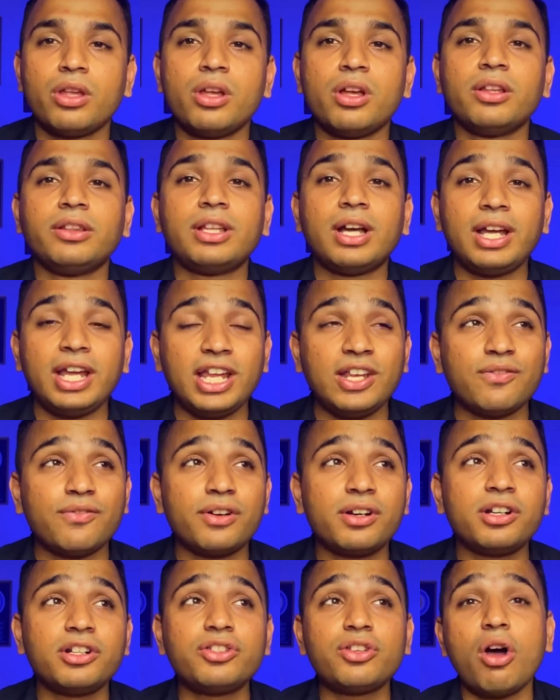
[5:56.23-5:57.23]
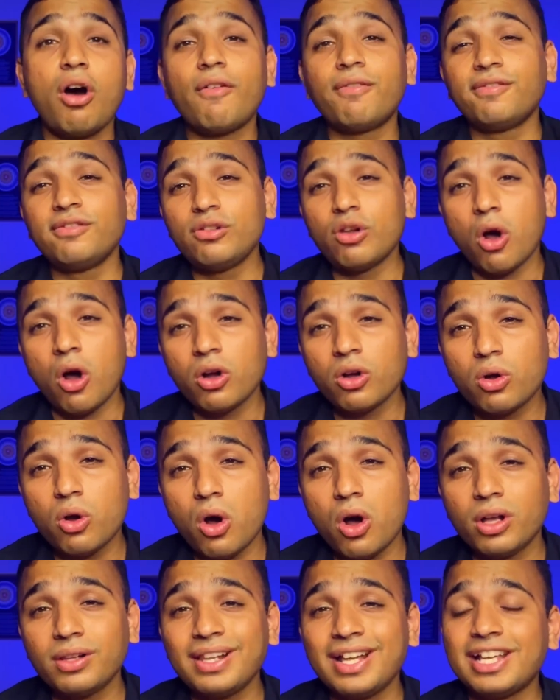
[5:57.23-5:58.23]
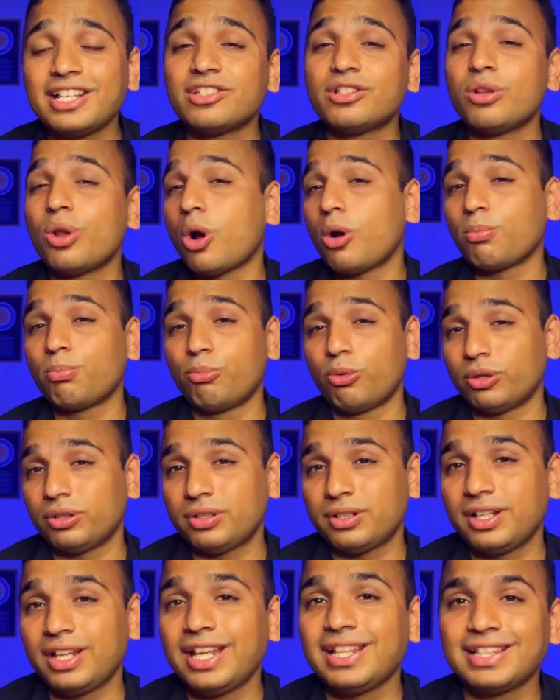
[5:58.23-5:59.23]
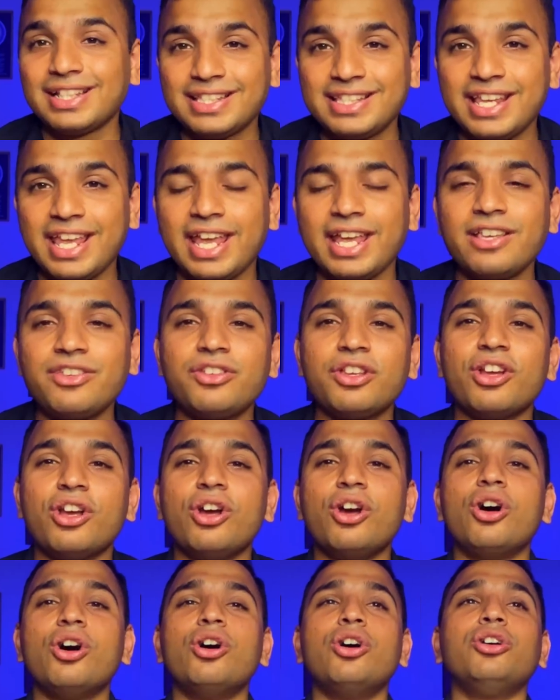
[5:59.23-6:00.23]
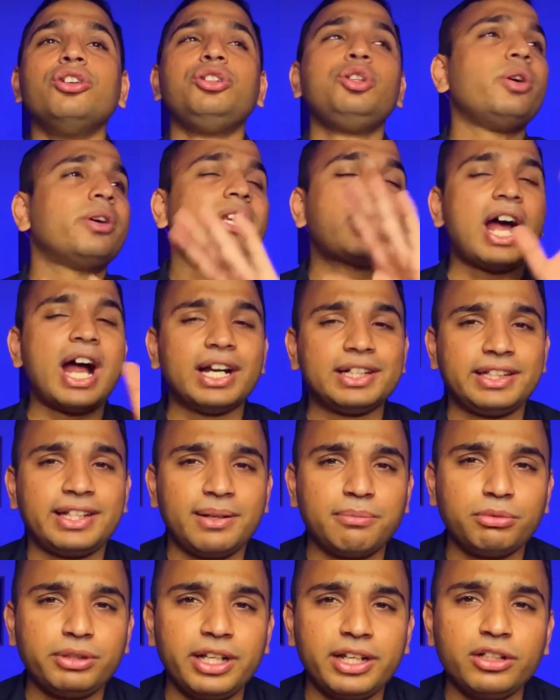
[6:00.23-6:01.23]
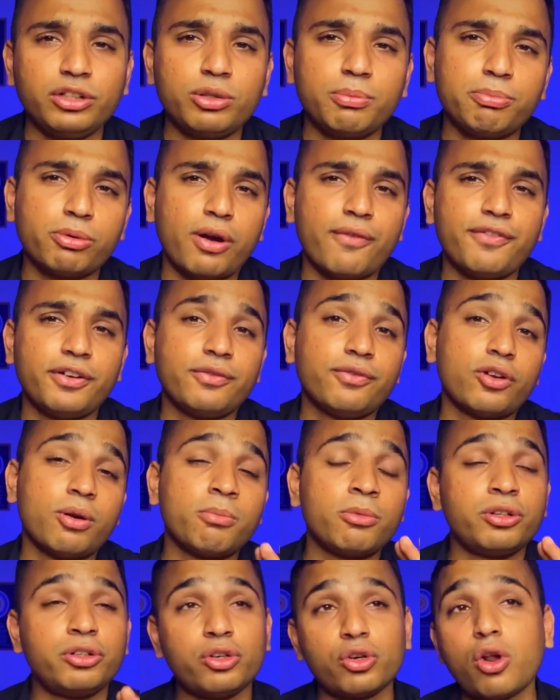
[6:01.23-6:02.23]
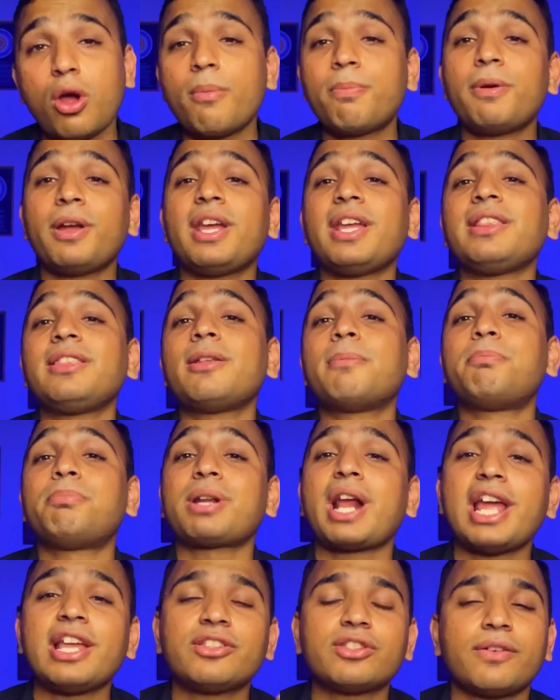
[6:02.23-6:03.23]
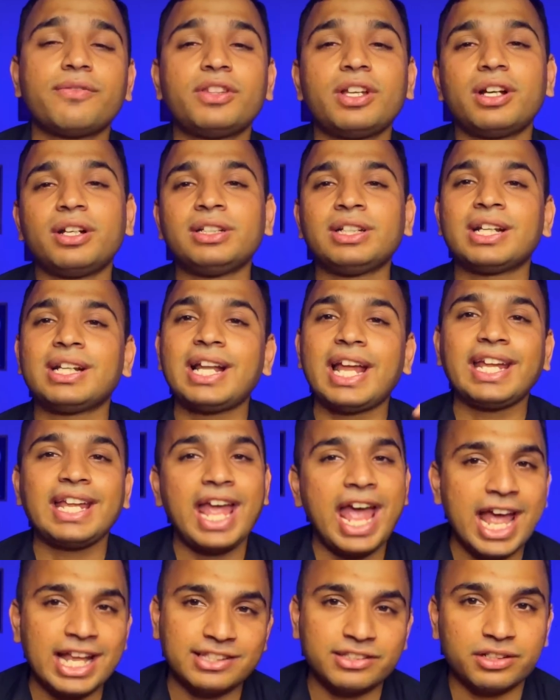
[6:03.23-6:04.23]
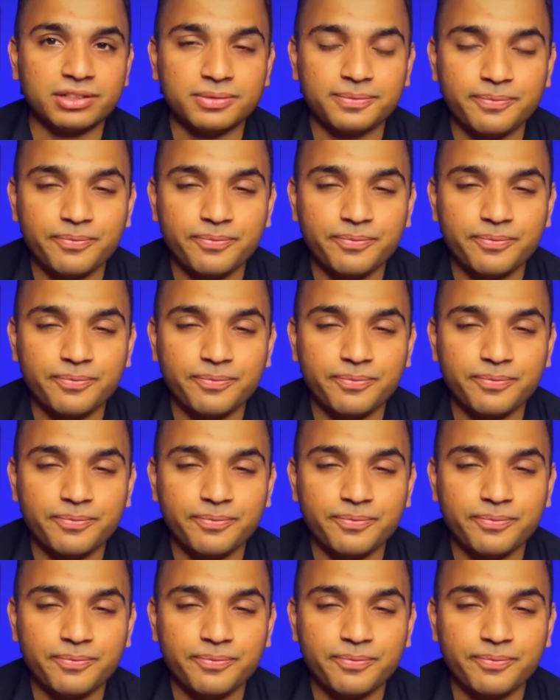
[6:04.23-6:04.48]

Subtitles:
The inverse of long call is long put. In this case, you are attempting to profit from a drop in the price of the underlying asset.